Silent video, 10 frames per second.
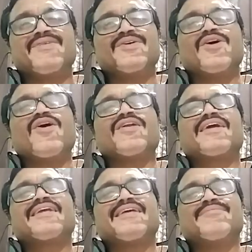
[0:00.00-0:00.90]
we all
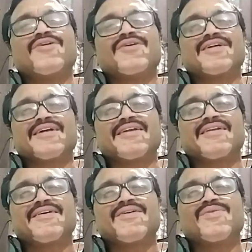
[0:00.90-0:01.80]
are immortal,
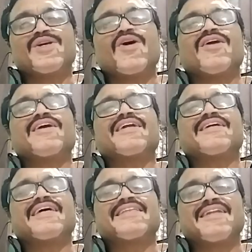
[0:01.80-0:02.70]
we all
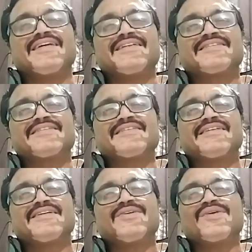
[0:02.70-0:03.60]
are deathless.
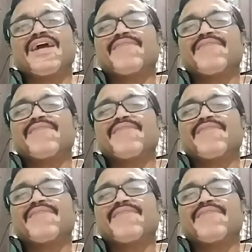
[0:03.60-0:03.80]
We